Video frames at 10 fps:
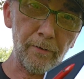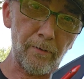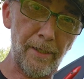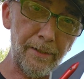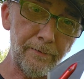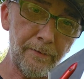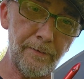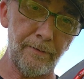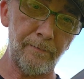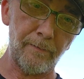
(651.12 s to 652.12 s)
grains
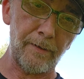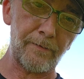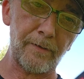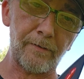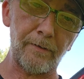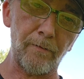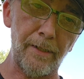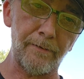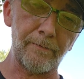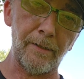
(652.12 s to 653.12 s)
with a 60
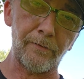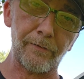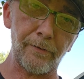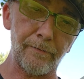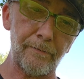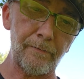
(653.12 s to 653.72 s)
grain insert.